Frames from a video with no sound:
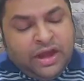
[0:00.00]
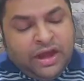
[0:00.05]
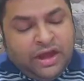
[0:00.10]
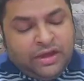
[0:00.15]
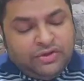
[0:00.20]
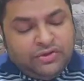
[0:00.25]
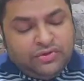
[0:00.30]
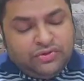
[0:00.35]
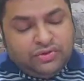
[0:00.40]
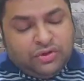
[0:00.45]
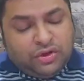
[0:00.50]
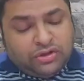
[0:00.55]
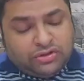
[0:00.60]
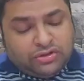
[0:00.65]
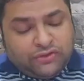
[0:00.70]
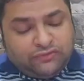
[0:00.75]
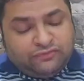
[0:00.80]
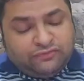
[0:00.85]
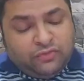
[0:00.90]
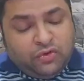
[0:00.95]
Are you not of
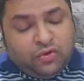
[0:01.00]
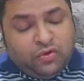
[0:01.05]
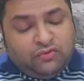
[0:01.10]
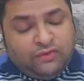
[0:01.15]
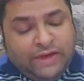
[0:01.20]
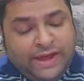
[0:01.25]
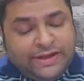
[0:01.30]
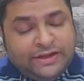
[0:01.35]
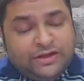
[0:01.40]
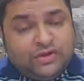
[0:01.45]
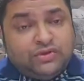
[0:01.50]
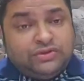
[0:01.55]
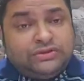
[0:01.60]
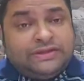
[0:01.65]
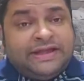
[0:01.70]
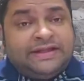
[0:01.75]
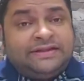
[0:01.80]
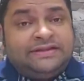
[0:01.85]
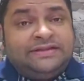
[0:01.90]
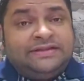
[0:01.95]
more value than
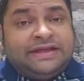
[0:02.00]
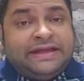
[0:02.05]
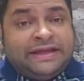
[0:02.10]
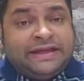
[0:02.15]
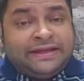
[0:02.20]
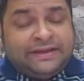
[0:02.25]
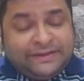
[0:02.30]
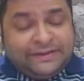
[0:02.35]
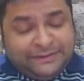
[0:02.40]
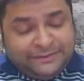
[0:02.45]
they?